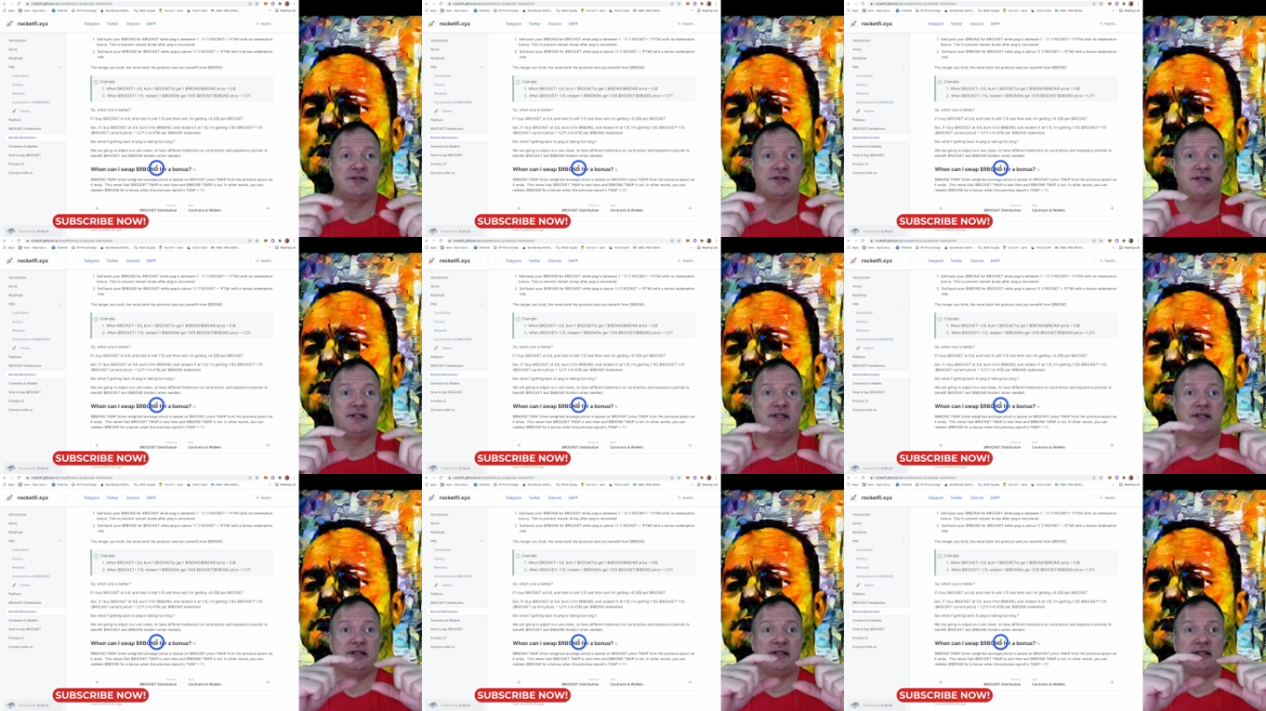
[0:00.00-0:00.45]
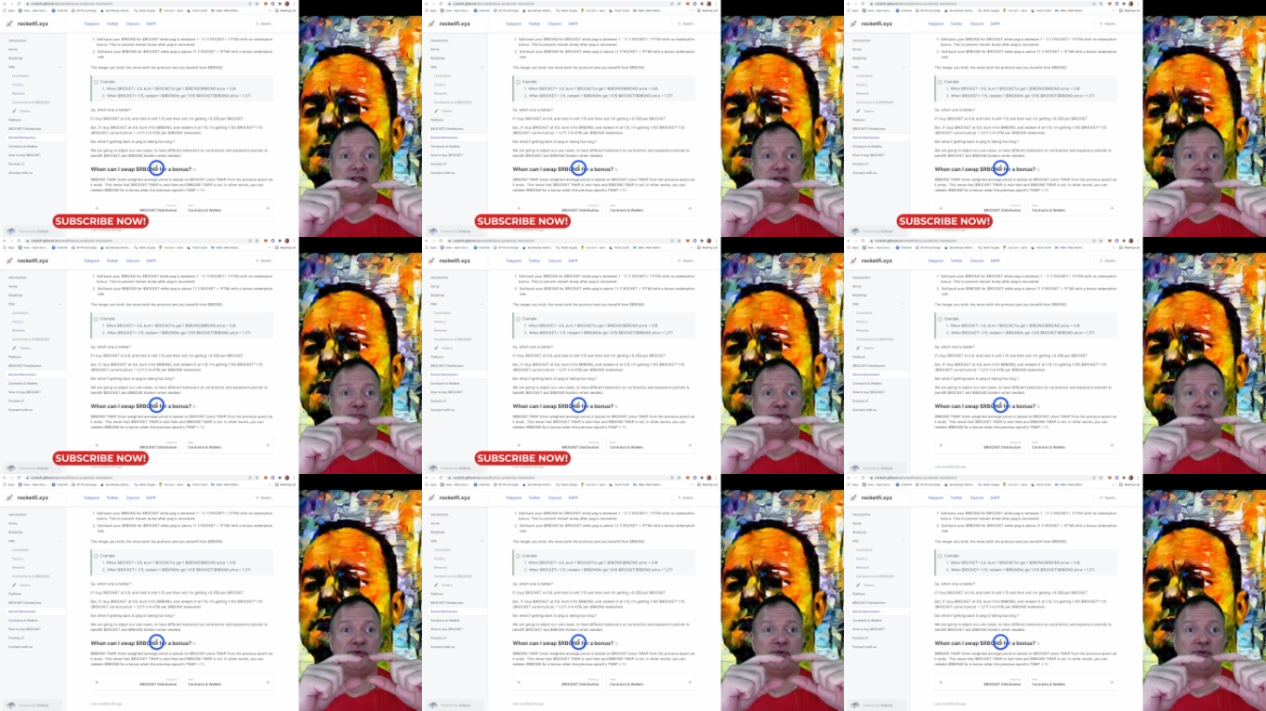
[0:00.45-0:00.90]
the link and then
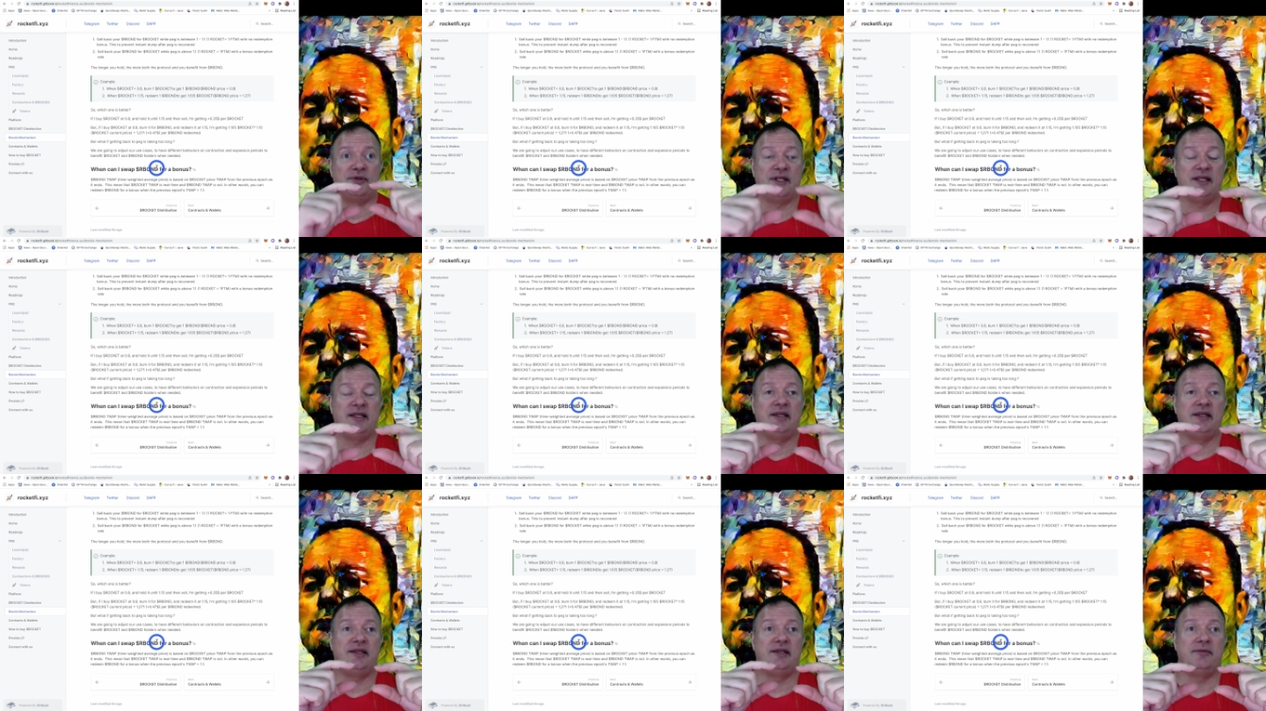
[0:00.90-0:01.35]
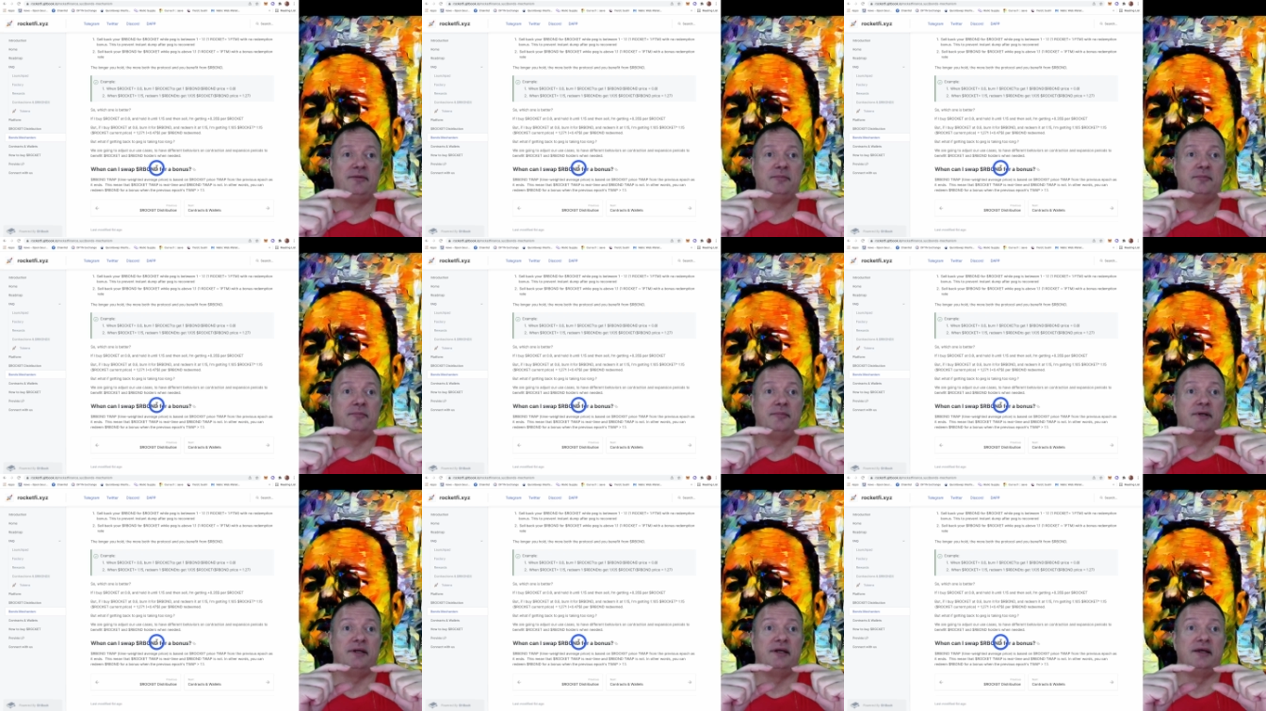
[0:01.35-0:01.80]
put your
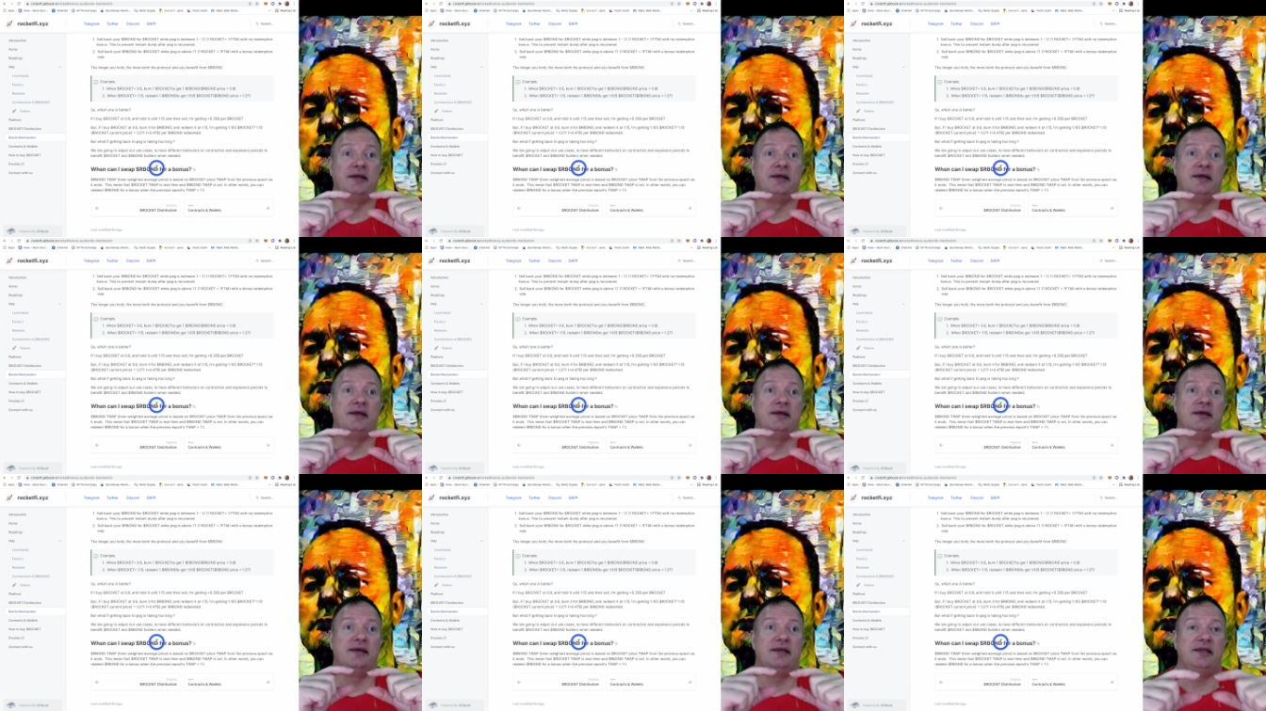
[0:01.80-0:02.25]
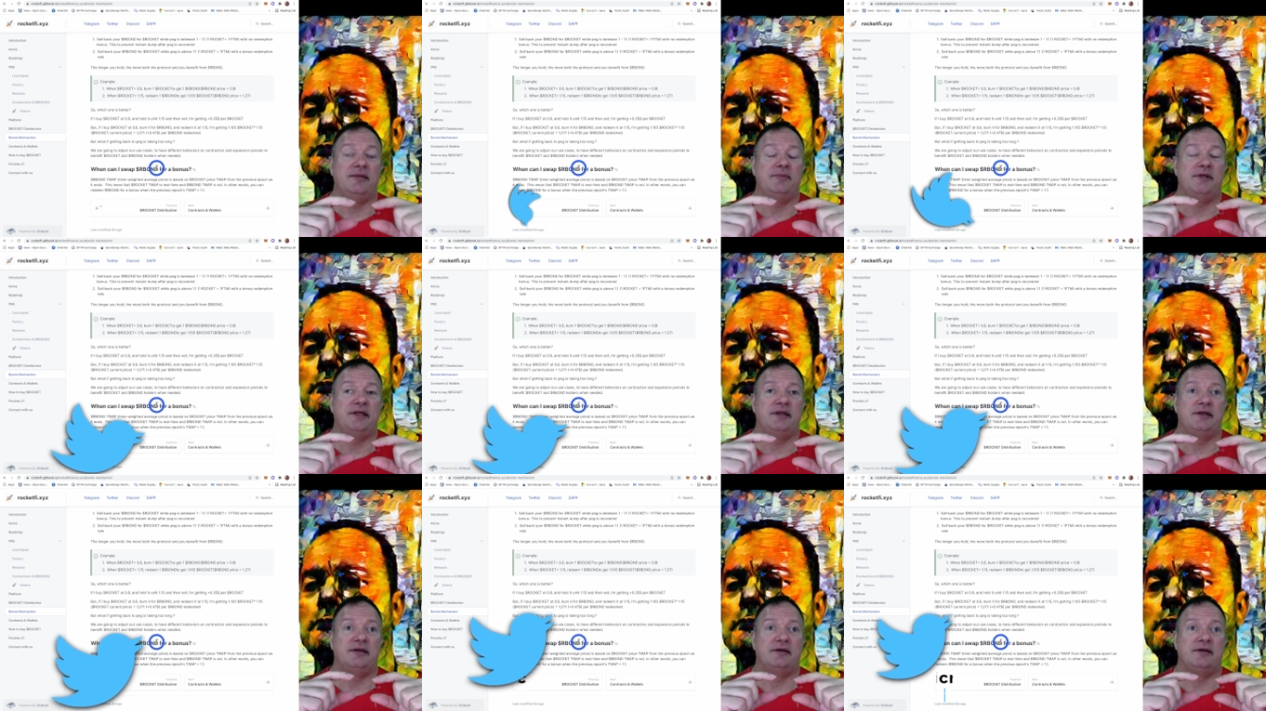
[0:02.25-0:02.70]
name,
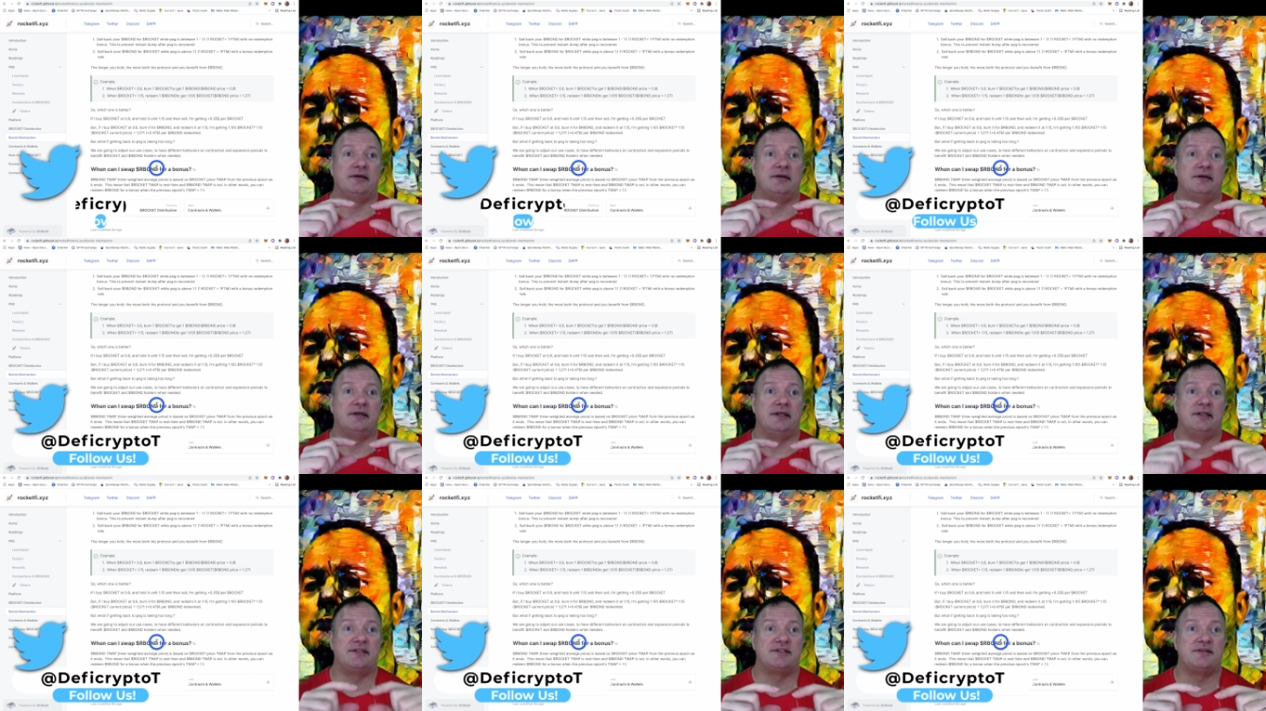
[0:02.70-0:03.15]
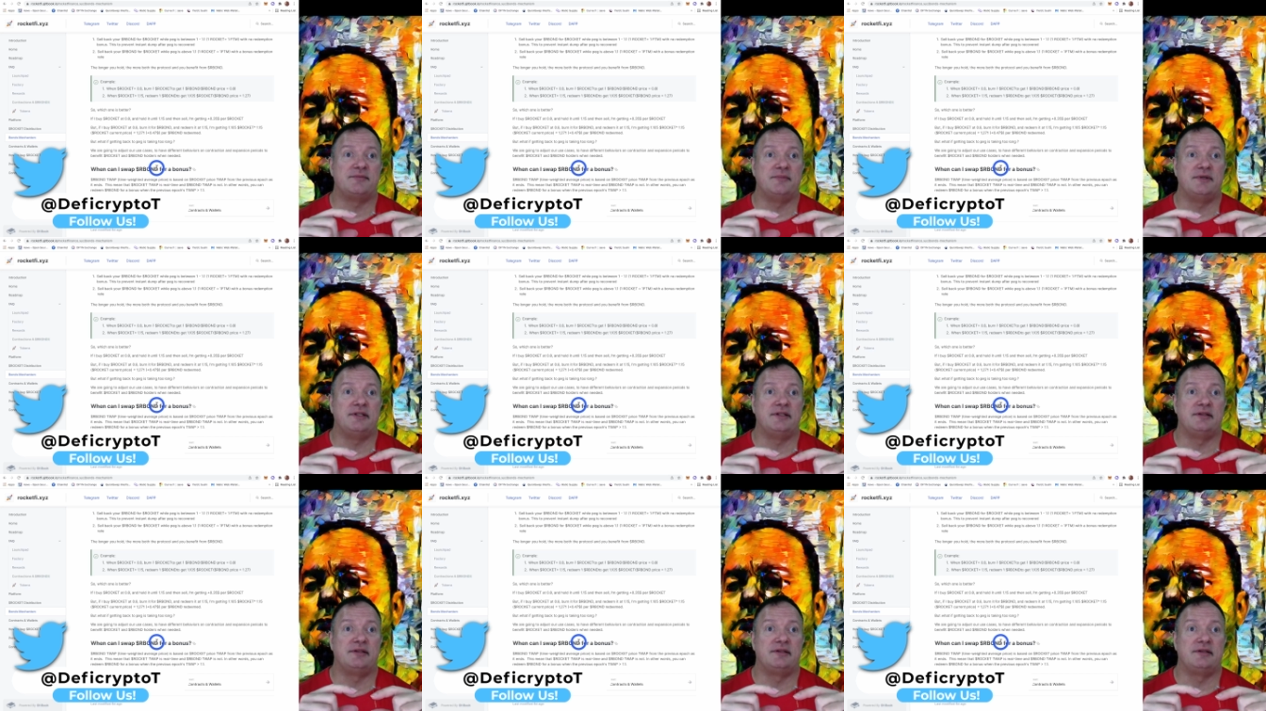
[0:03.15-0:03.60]
email, and
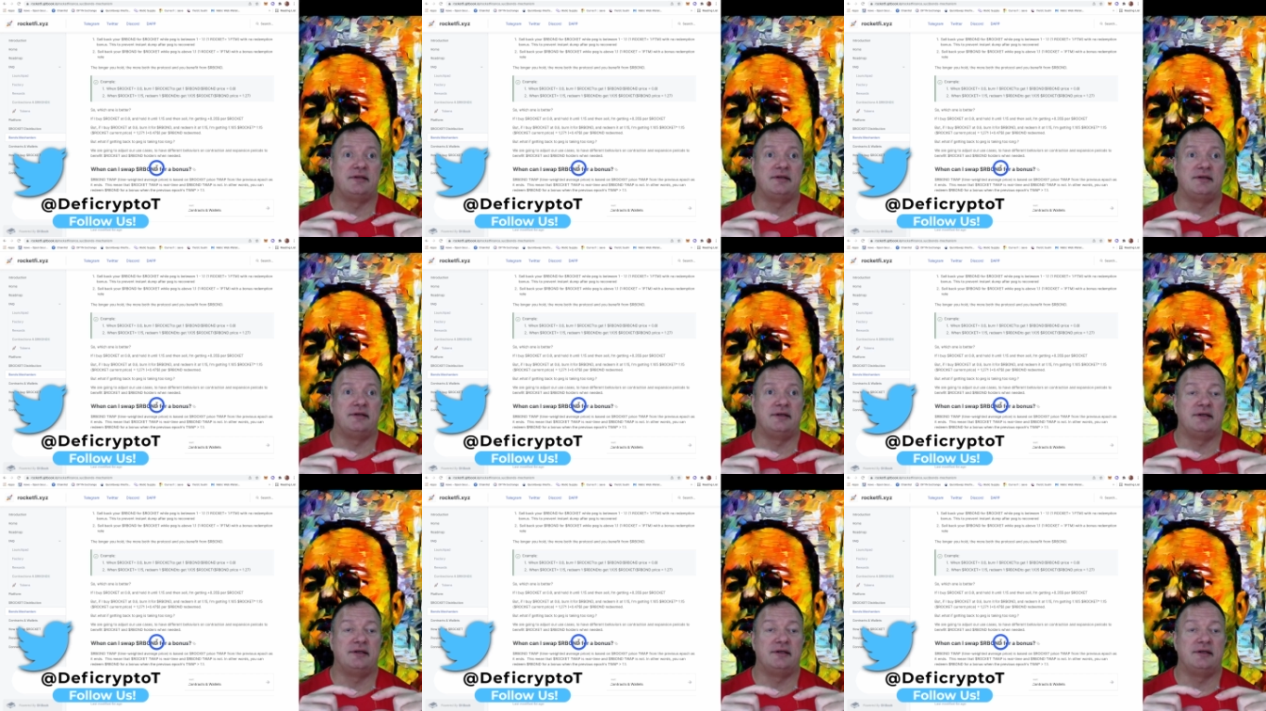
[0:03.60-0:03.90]
submit.